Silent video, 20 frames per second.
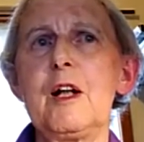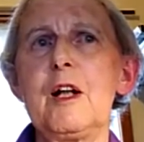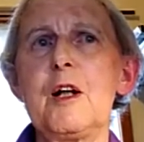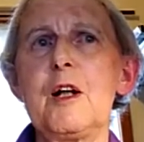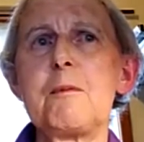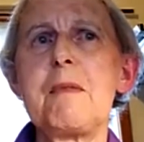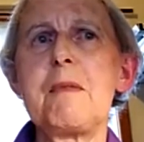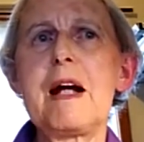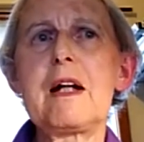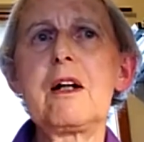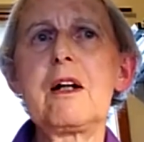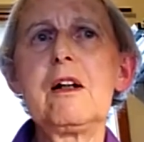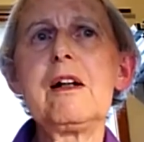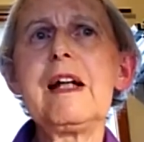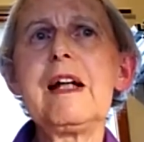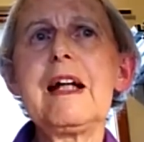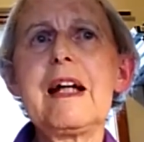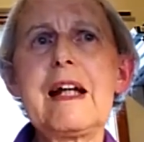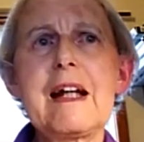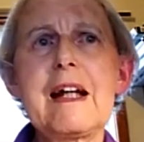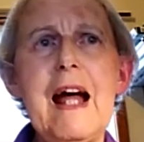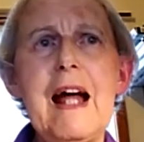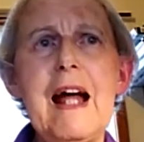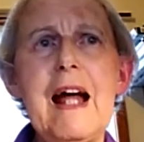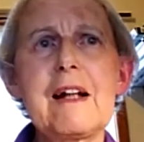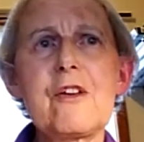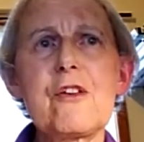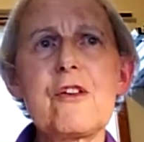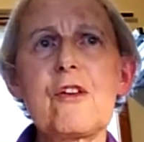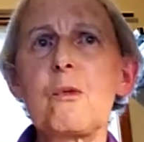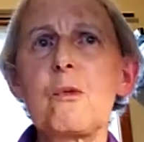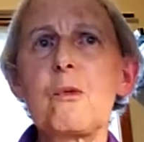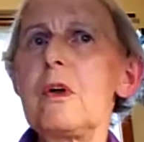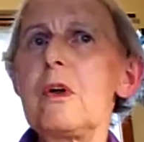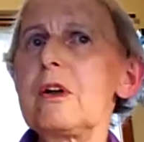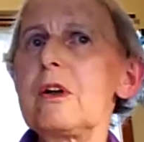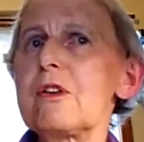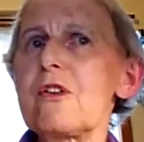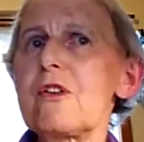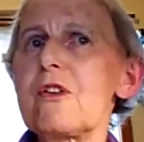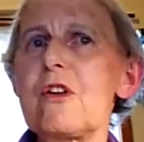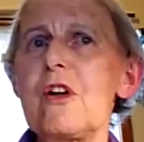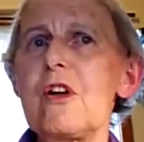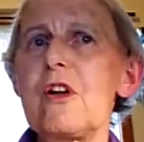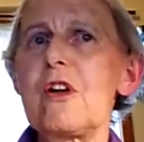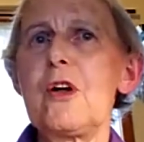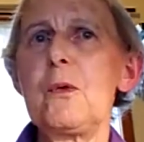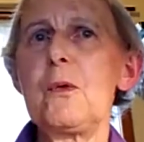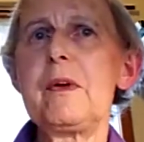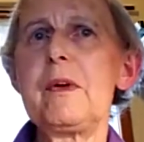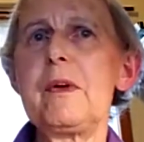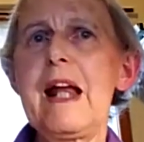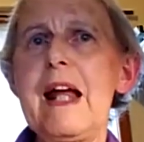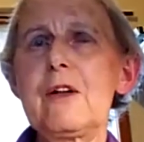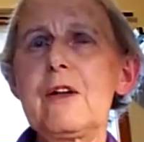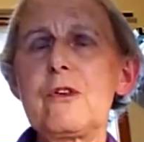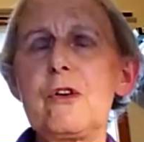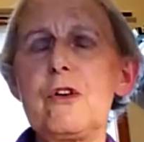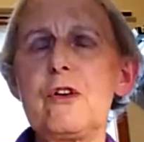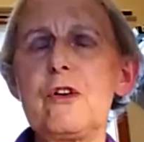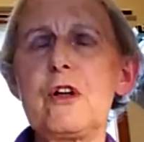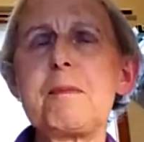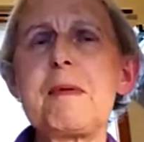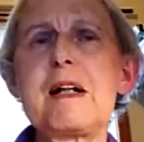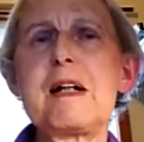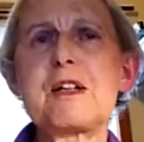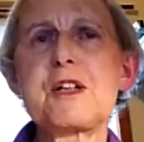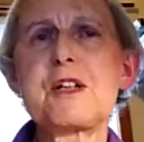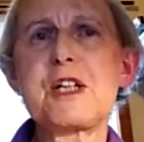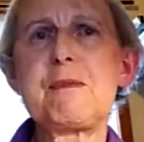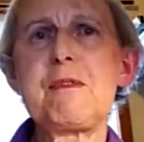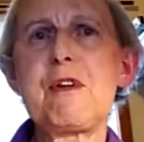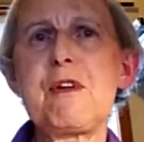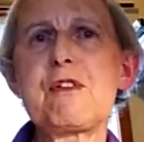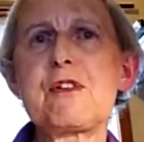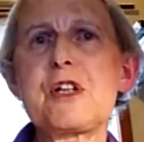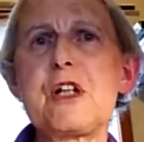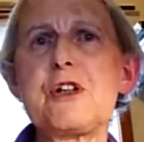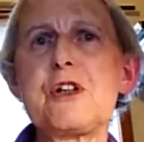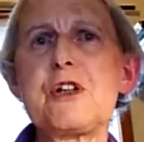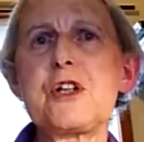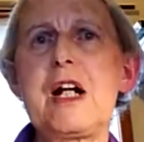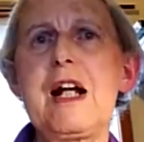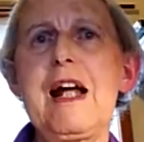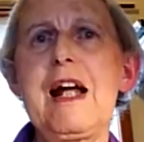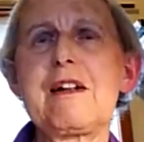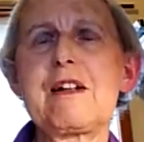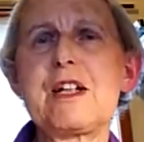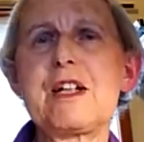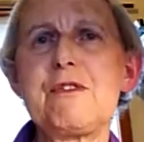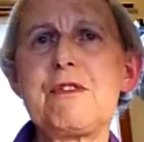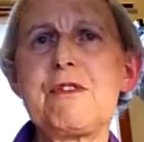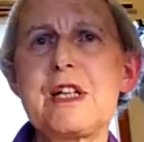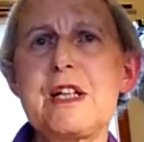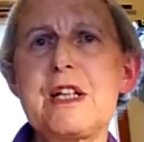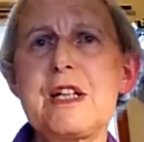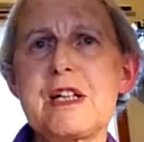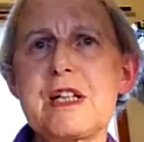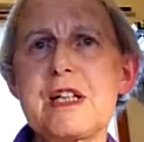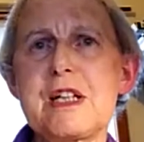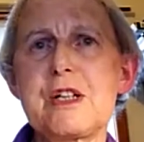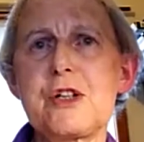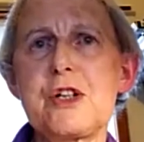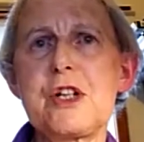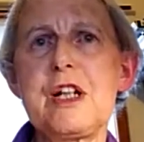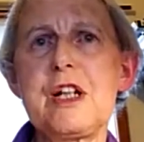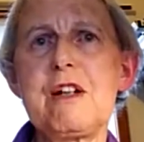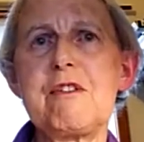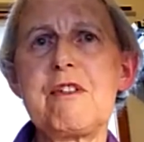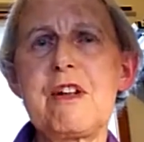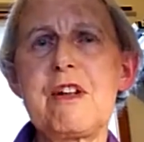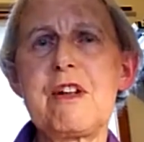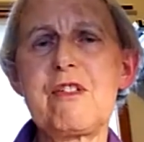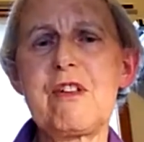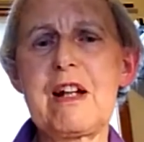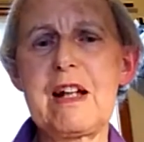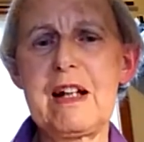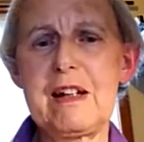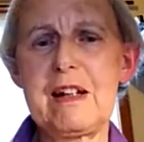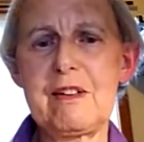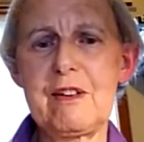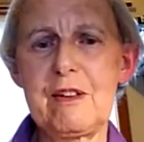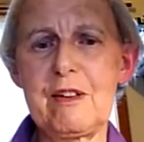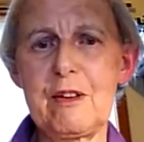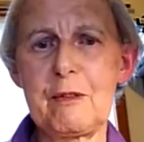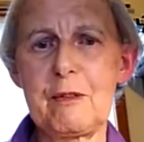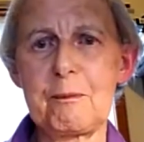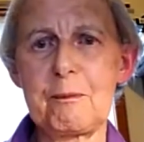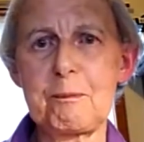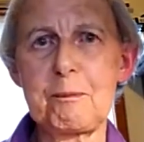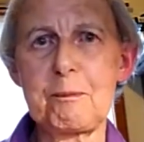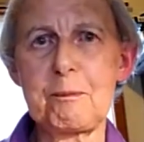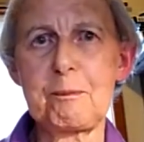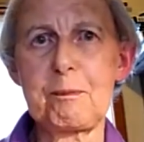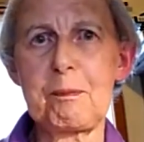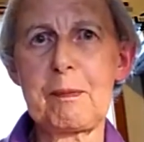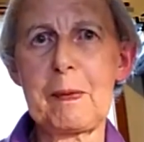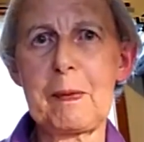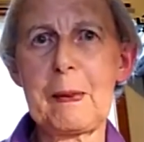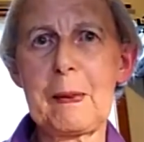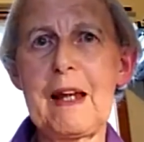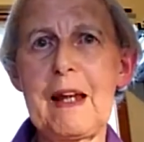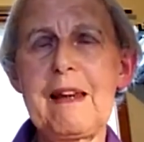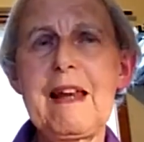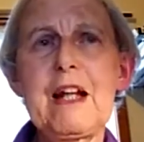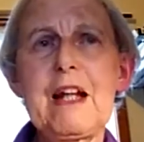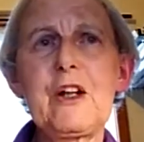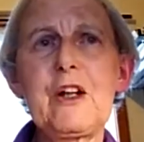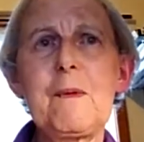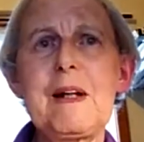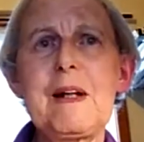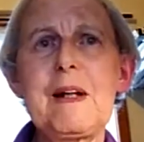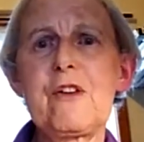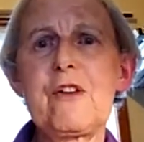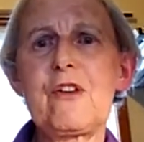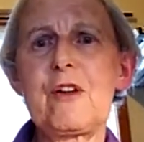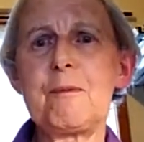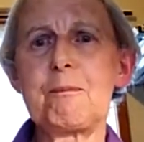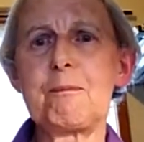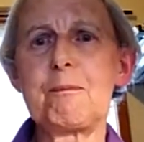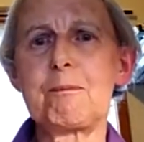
My colleague Alison Watts will now talk about some of the social activities that she investigated. Thank you, Alison.